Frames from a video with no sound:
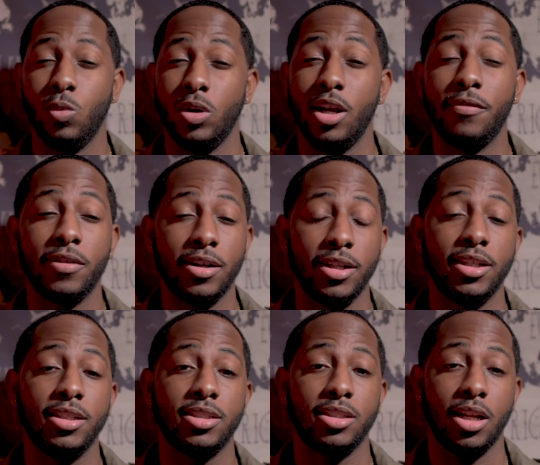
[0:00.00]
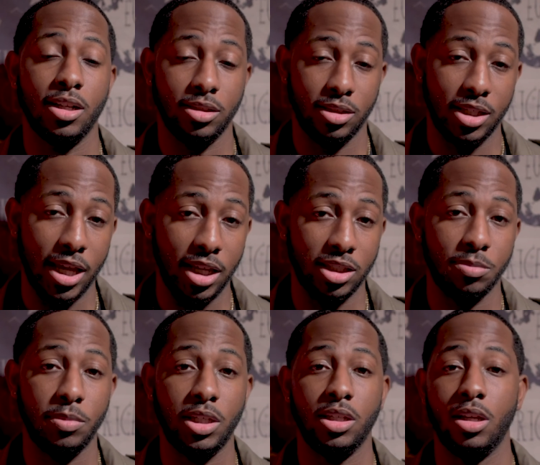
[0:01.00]
Whatever it is that it takes
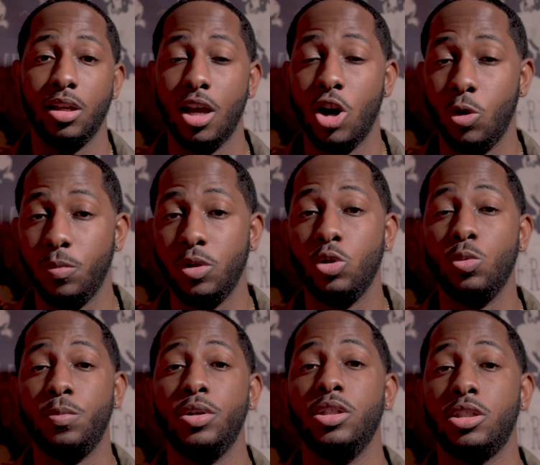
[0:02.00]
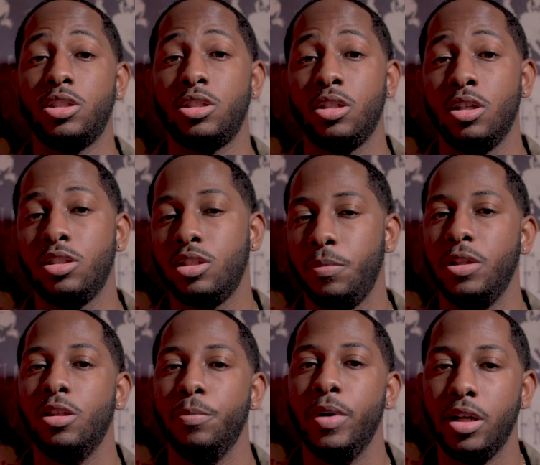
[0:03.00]
me to help you push to be
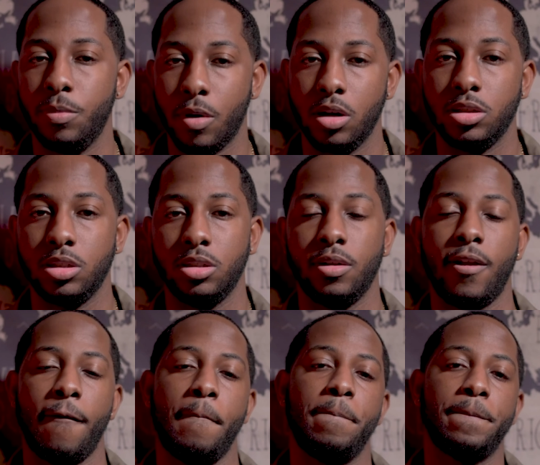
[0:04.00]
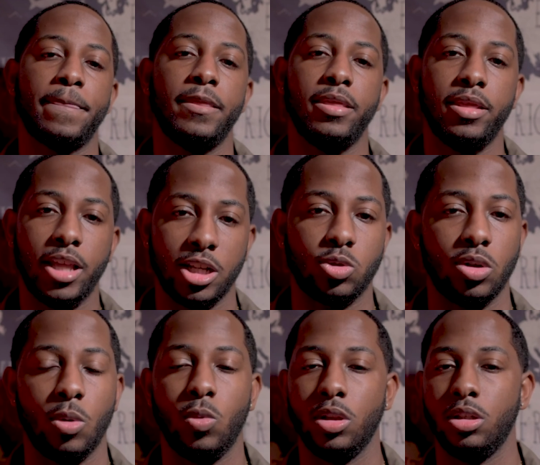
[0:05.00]
the better person, that's
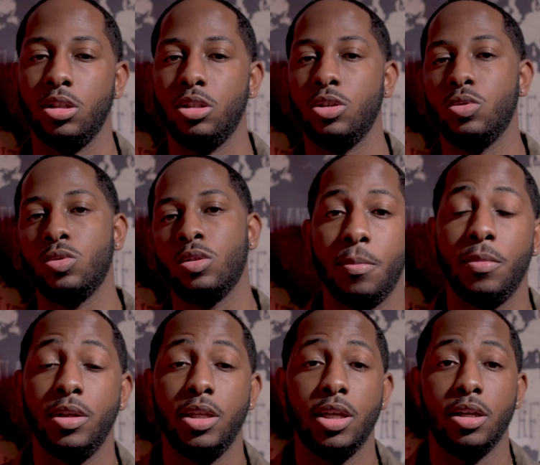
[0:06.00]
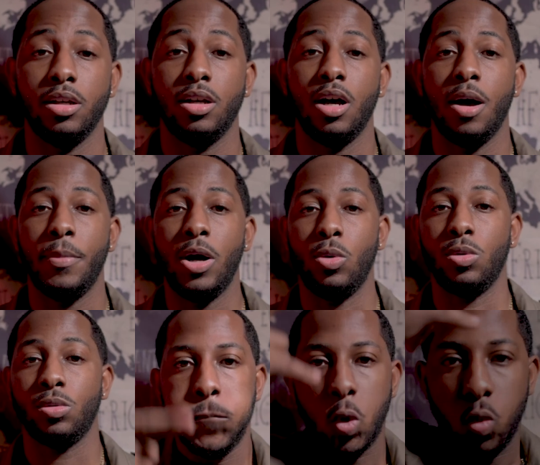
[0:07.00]
what I'm willing to do. But yeah, I'm
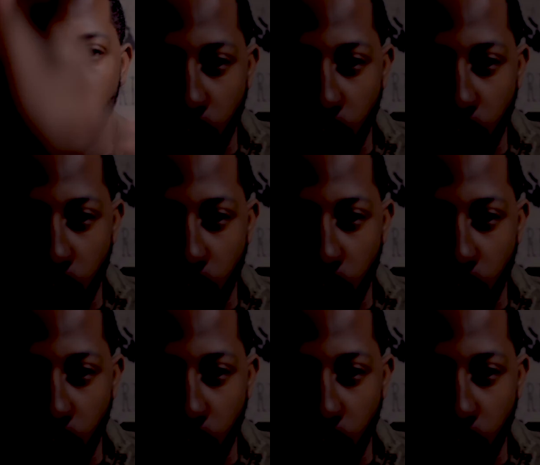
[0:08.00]
out.